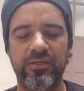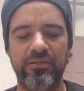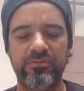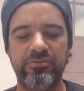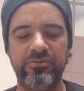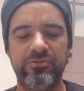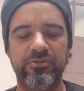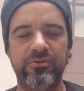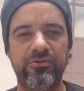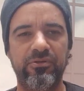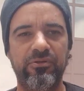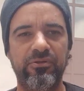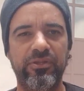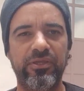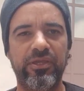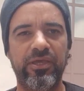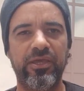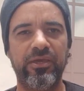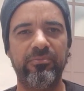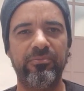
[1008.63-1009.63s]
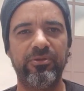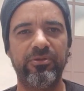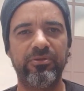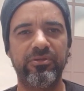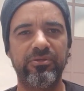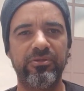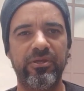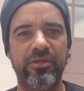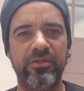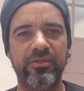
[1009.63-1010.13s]
to turn on the camera
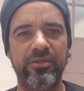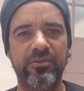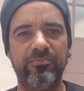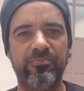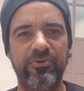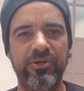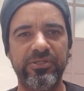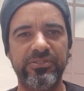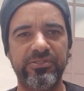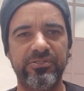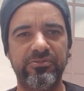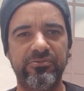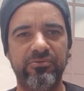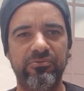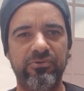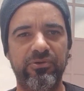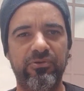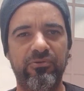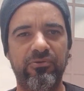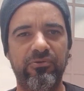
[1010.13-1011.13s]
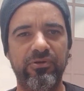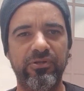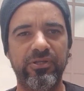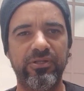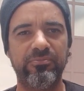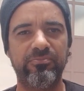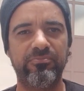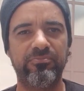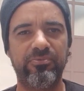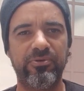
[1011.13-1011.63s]
and press to record
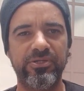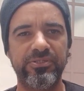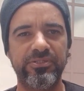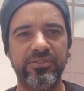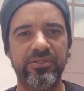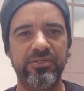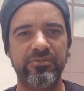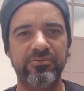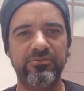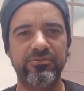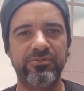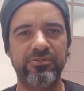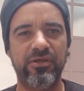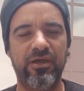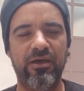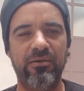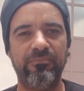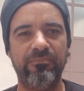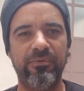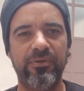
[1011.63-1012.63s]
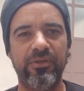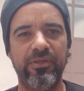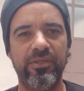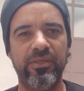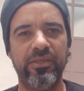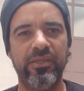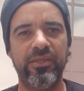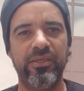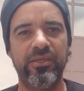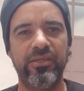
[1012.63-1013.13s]
and press again to stop.
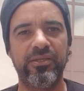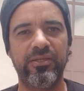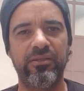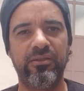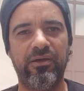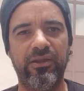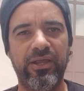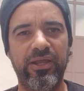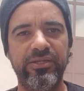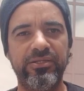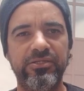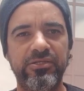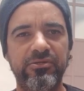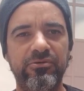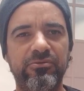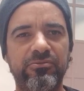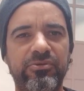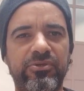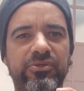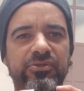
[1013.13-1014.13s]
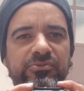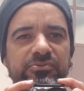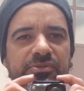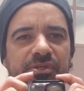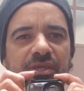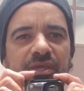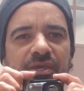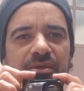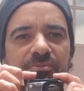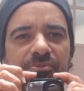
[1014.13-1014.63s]
Not ideal because the
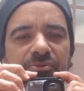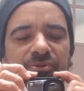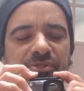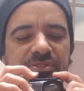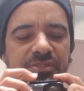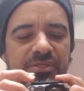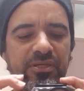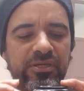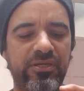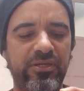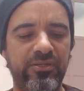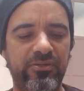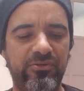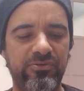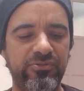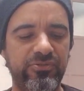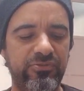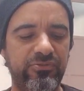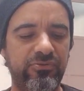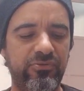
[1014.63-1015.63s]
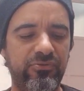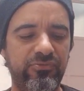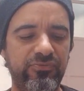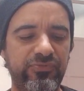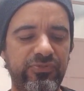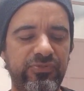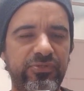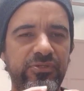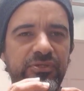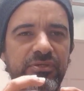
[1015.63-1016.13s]
camera is here, and also you don't
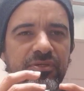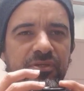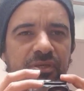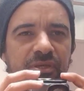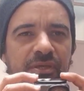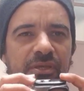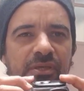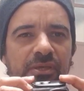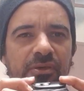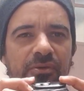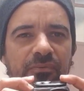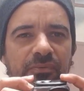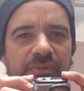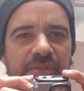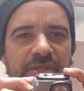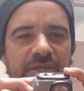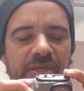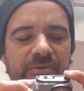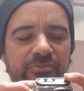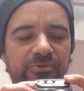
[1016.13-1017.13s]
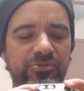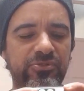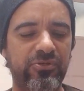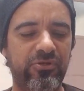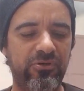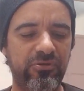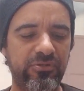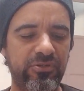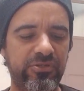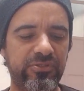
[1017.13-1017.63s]
see when the camera is
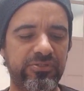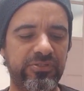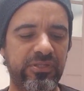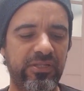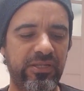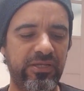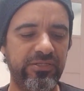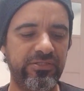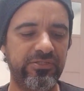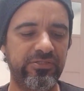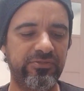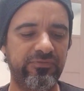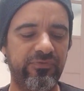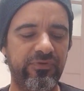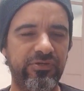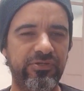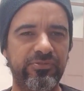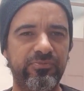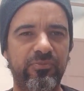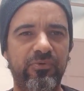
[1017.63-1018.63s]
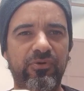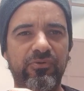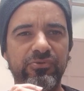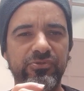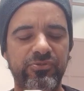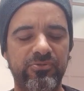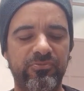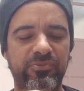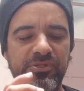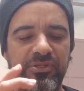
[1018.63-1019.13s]
on because the light is very small.
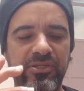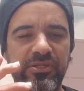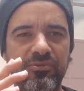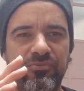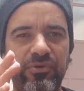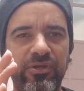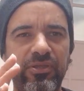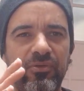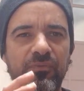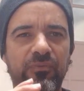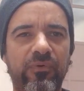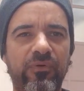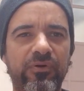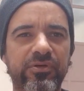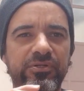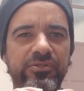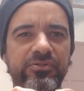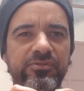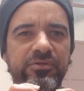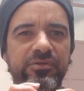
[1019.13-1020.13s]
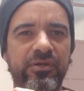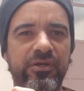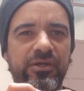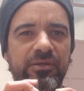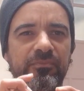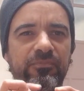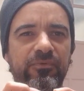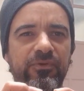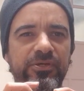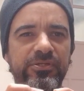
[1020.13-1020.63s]
So, but anyway, it works. I
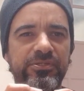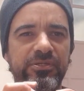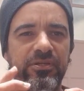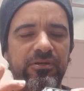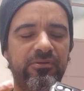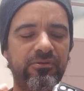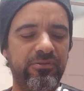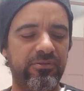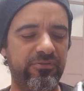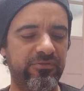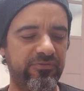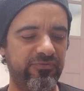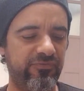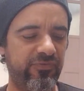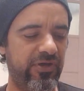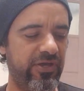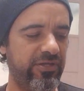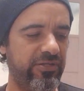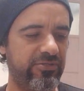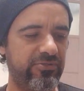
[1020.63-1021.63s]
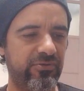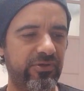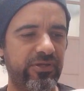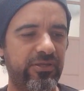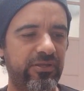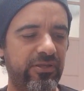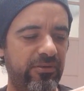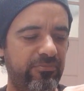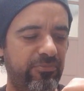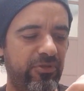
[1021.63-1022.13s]
can press it on. It's fine. So
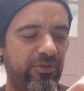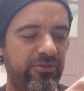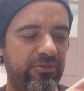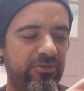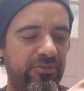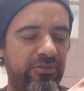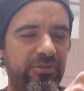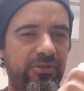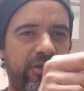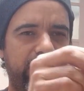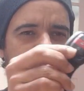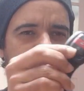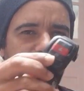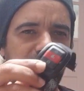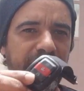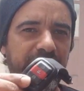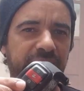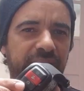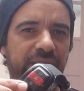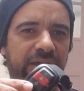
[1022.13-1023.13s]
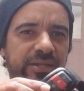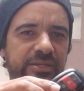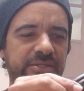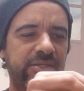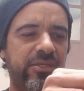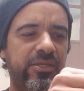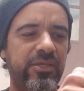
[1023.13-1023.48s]
I don't need that.